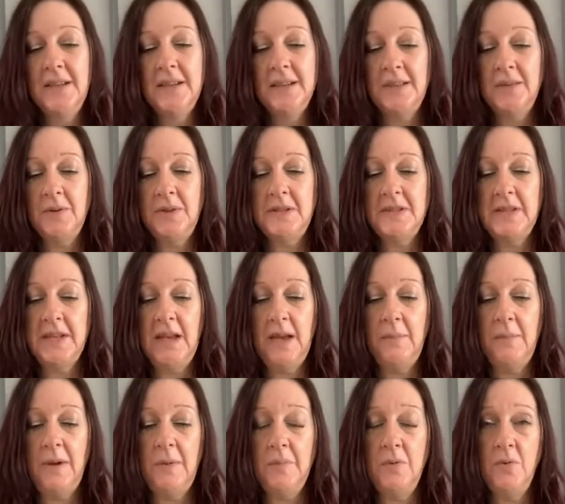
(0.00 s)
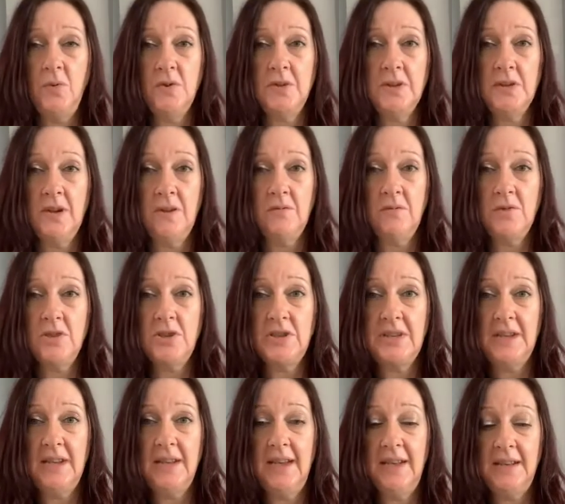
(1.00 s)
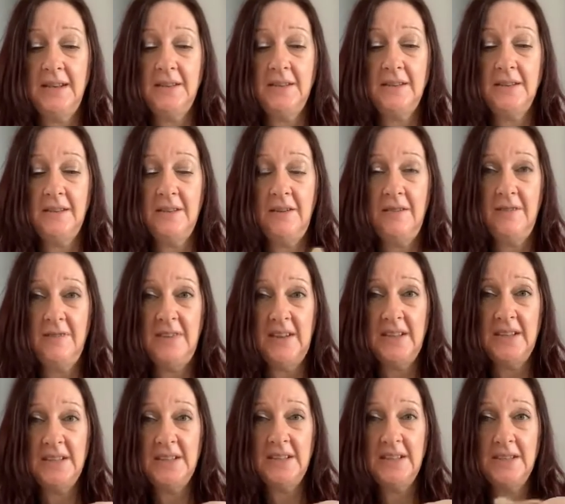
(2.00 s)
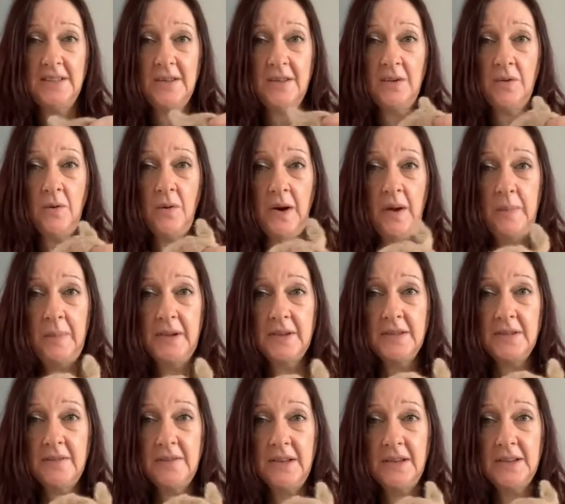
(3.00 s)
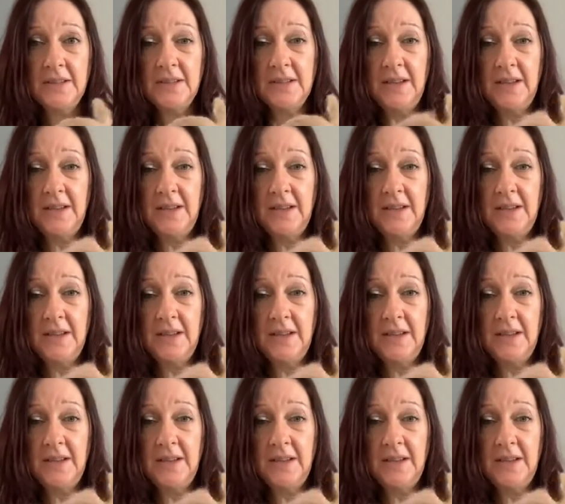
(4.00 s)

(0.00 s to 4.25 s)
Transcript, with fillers: So I did get a bit bored and I rushed it and I felt it, quite a bit of it.